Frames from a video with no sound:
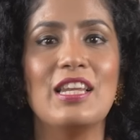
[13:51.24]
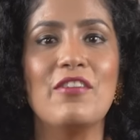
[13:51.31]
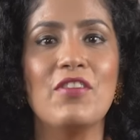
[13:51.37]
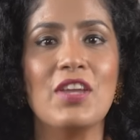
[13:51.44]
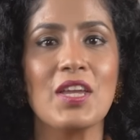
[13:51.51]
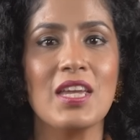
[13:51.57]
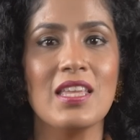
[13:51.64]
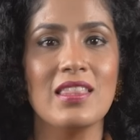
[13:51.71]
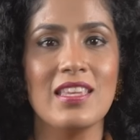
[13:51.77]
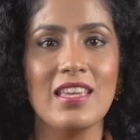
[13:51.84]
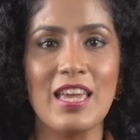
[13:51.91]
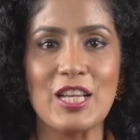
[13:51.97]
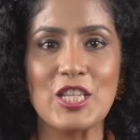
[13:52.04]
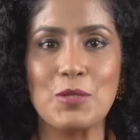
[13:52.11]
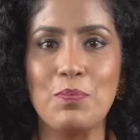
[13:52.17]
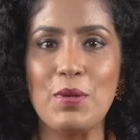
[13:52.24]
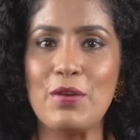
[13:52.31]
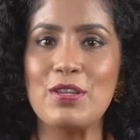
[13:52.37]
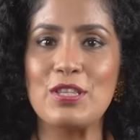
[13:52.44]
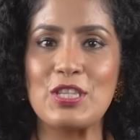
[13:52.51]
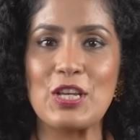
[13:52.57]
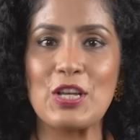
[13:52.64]
living in the
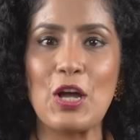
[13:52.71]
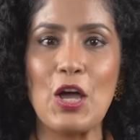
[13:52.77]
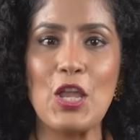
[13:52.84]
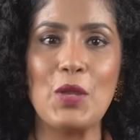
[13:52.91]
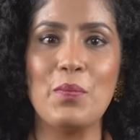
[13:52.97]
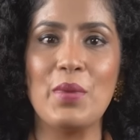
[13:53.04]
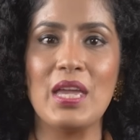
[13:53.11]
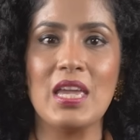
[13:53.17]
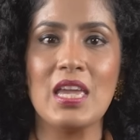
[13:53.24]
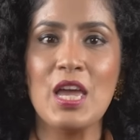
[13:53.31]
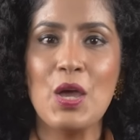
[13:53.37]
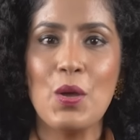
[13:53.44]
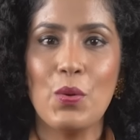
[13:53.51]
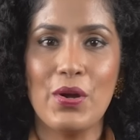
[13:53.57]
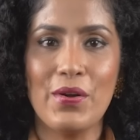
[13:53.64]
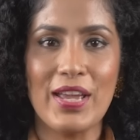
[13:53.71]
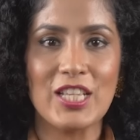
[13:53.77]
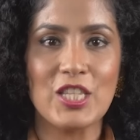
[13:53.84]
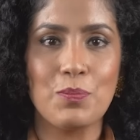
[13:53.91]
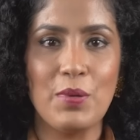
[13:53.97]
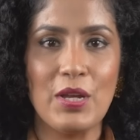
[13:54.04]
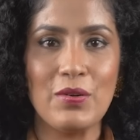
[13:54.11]
experience economy, where
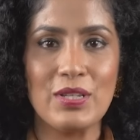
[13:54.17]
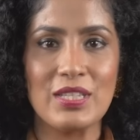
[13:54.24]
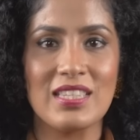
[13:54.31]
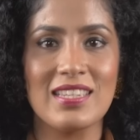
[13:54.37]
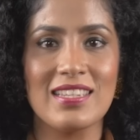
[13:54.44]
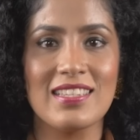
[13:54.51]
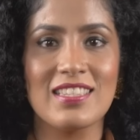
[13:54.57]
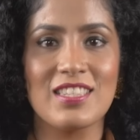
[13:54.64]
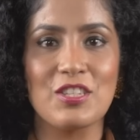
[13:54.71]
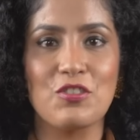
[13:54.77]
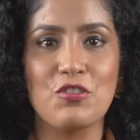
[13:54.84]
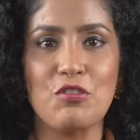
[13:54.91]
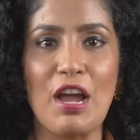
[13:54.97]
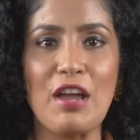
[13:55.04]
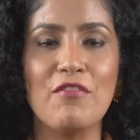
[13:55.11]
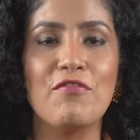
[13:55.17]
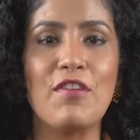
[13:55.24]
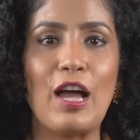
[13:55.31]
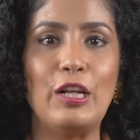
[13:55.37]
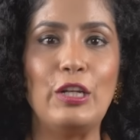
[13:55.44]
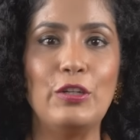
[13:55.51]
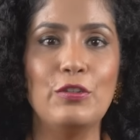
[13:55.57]
experiences drive
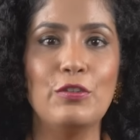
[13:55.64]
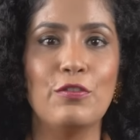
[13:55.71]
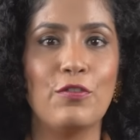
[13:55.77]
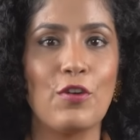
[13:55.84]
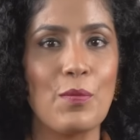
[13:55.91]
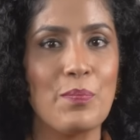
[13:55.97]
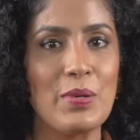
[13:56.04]
value for